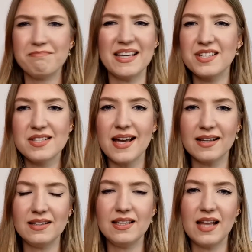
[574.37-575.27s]

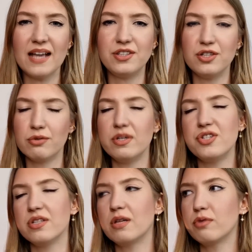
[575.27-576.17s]
exactly like the
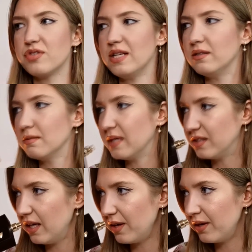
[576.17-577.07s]
original Rosendo
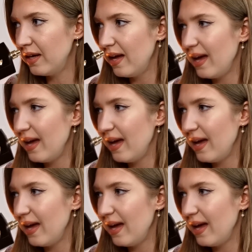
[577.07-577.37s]
Matteo,